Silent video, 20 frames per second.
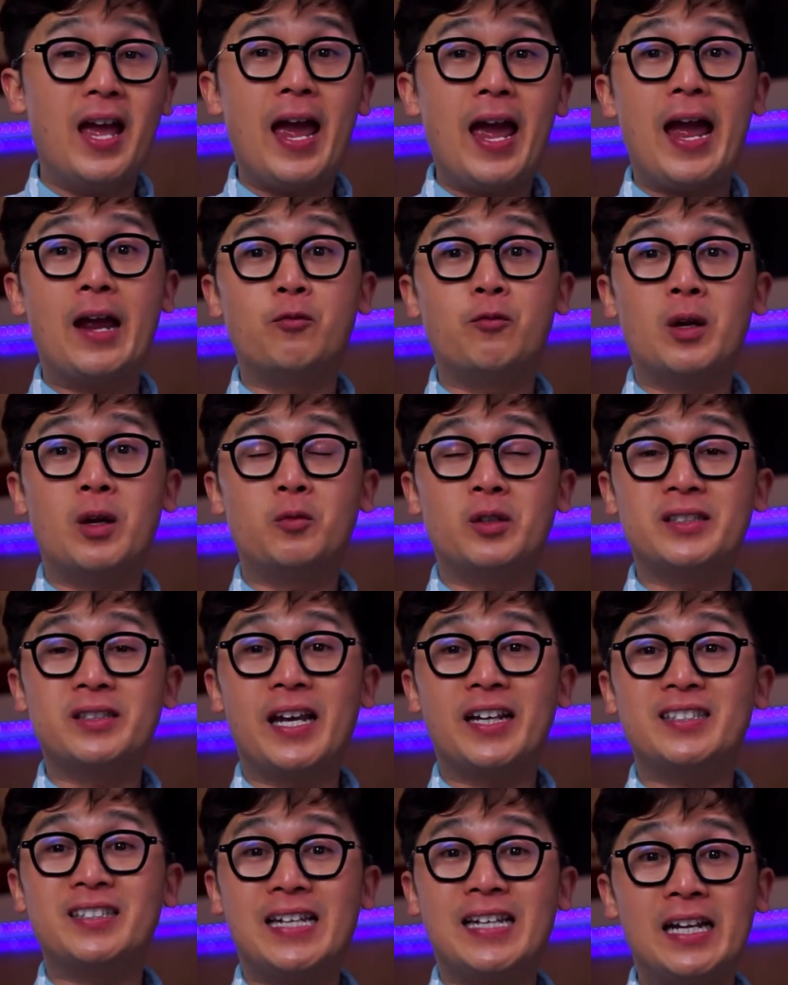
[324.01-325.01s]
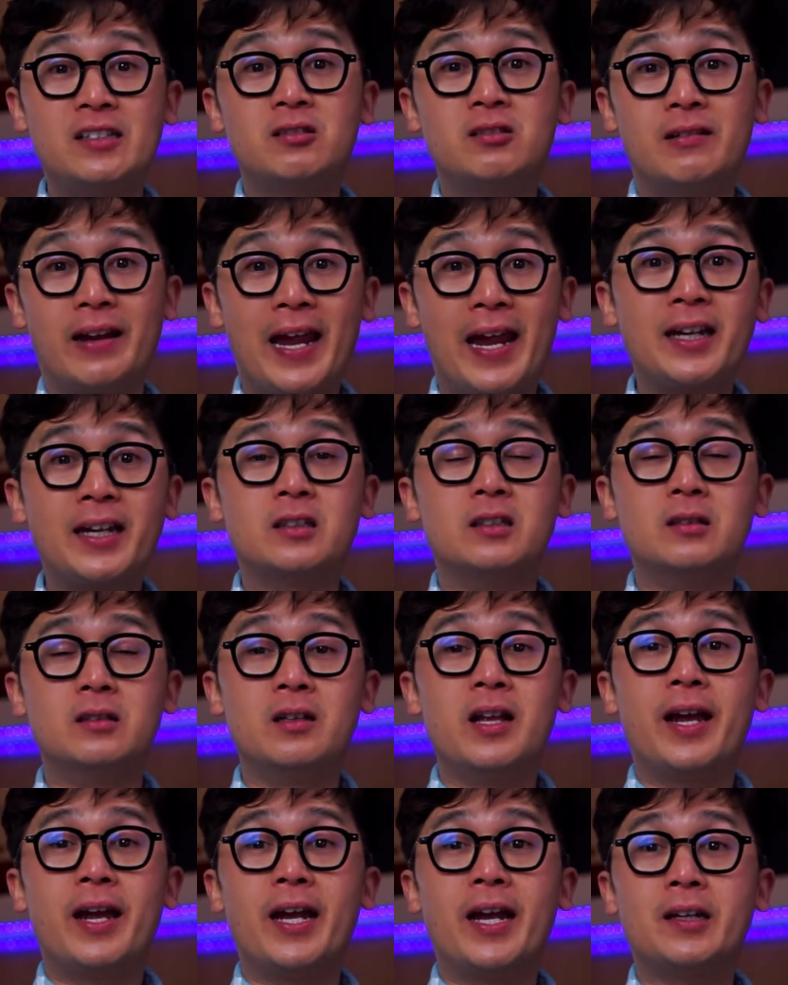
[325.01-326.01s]
And when we say central angle,
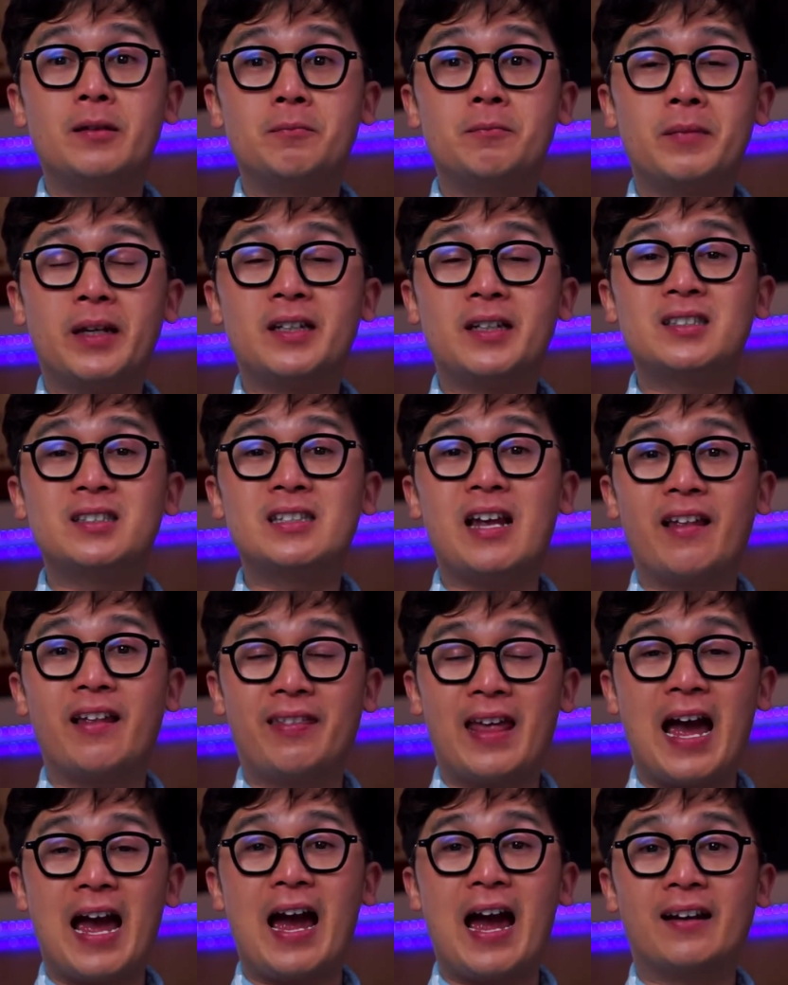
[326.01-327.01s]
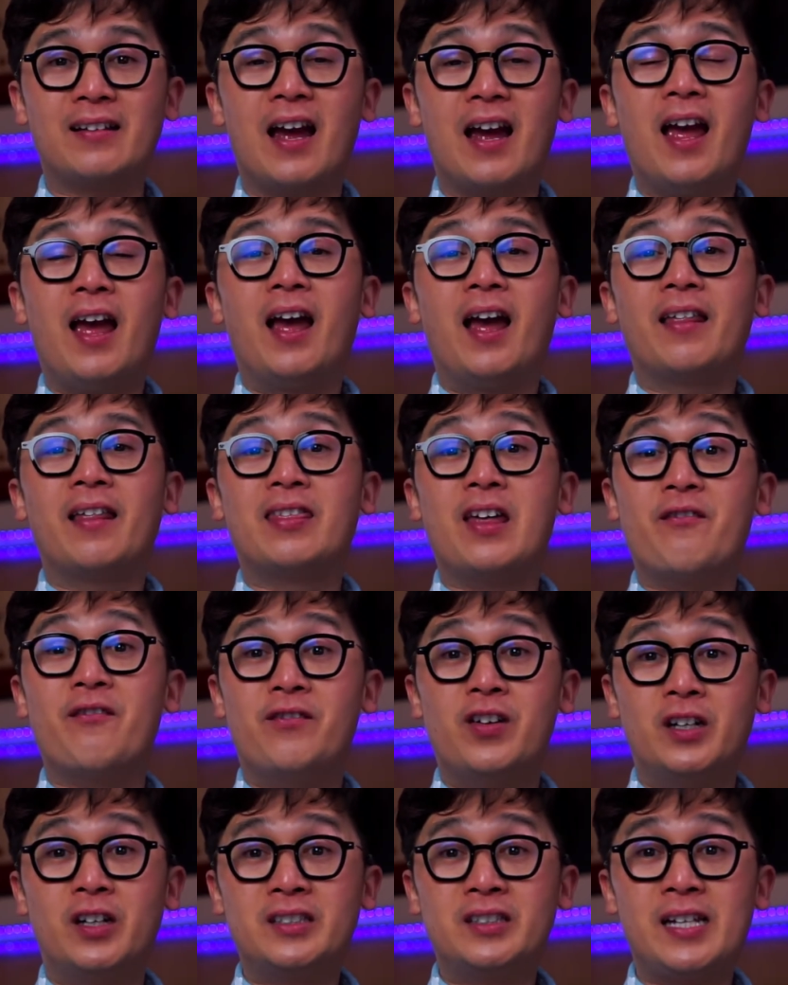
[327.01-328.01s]
it means that the
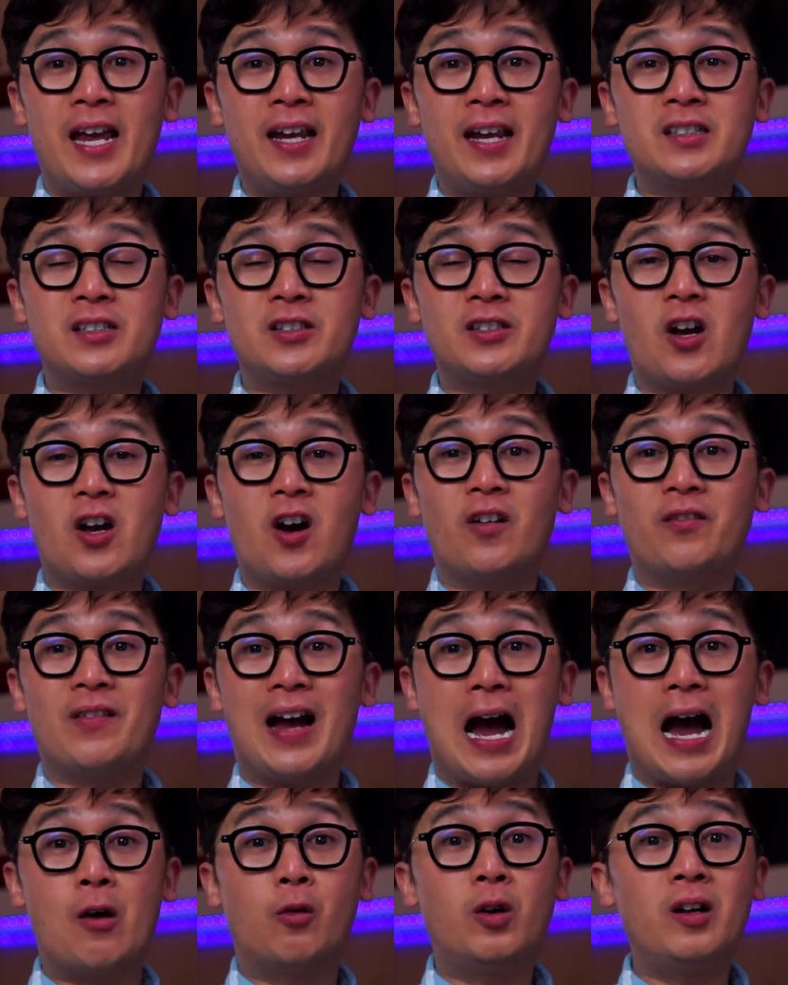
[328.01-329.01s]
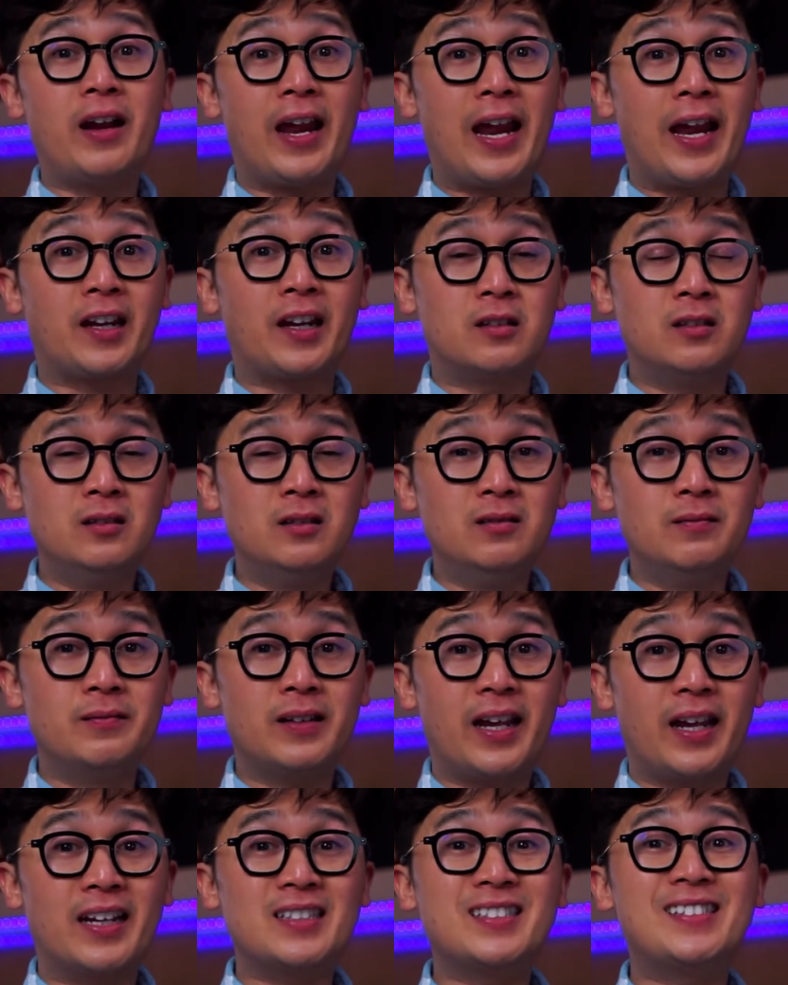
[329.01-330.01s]
vertex of our angle
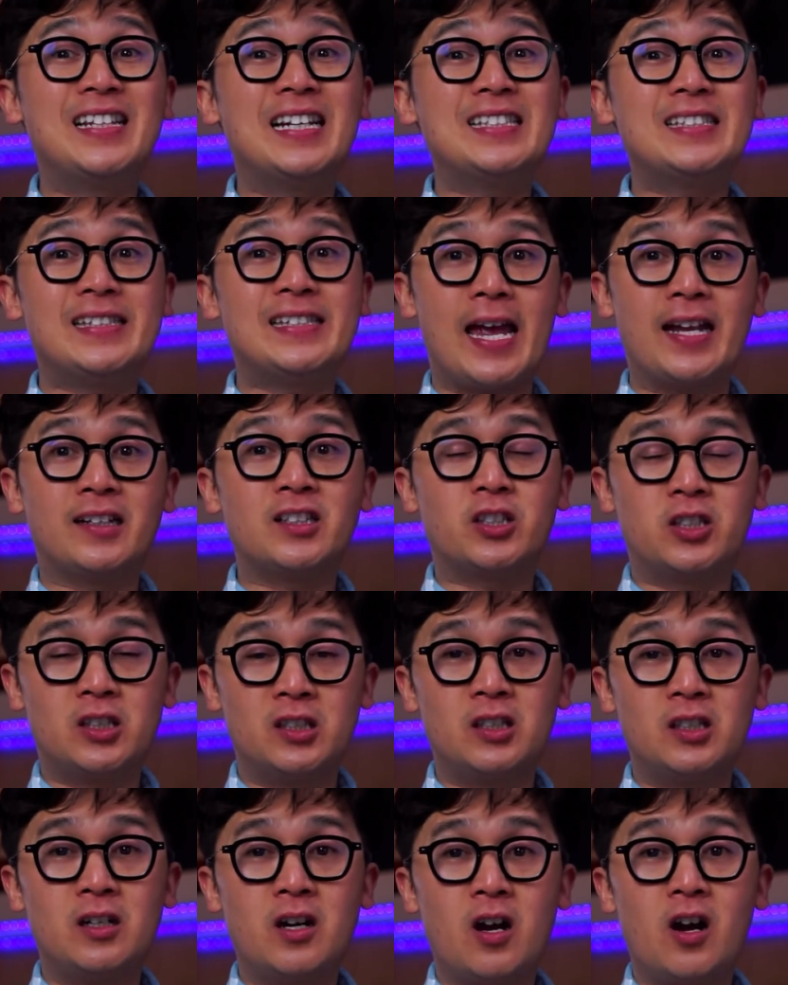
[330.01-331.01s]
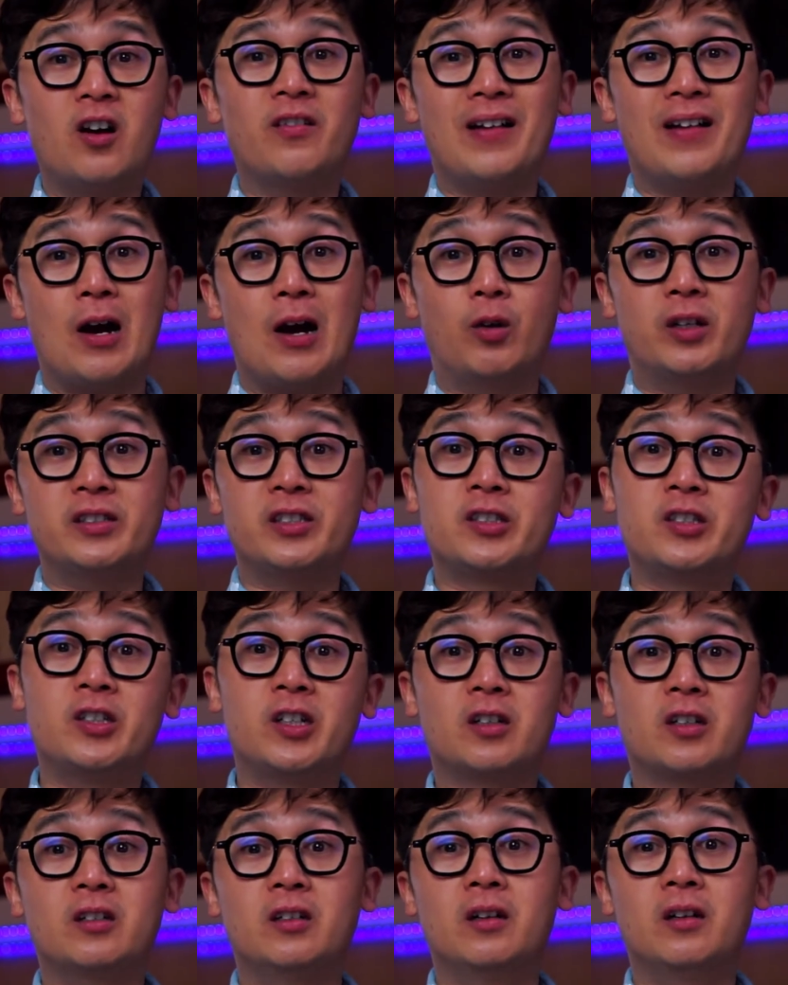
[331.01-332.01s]
is the center of our
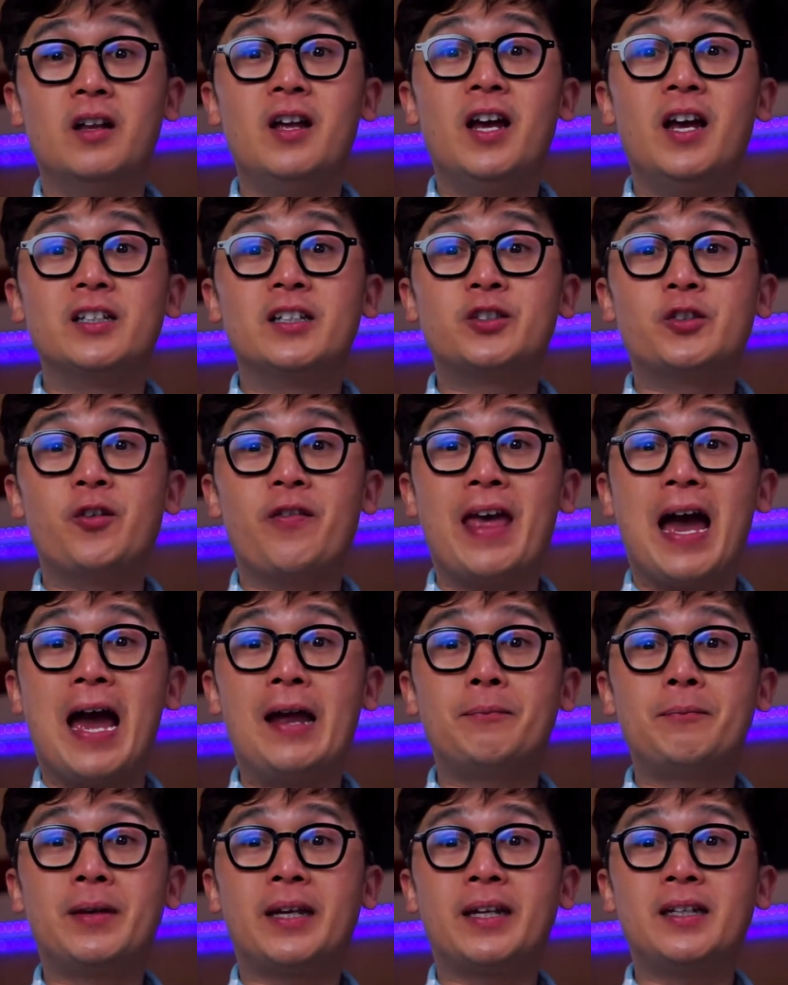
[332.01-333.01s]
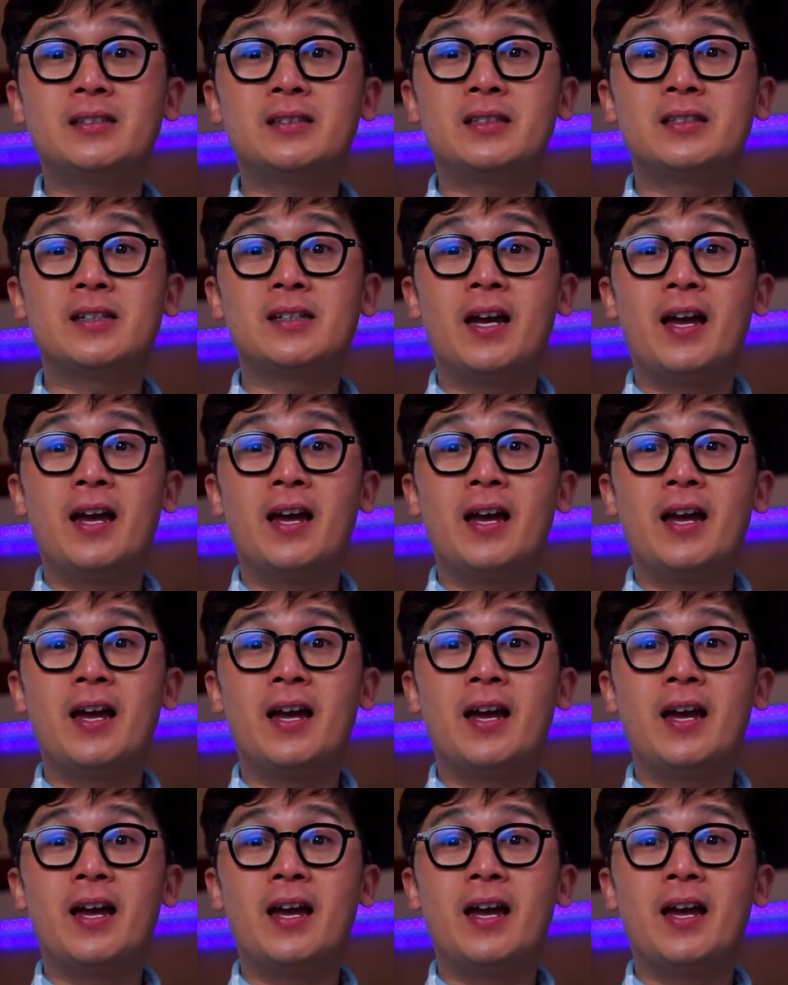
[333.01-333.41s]
circle. So that means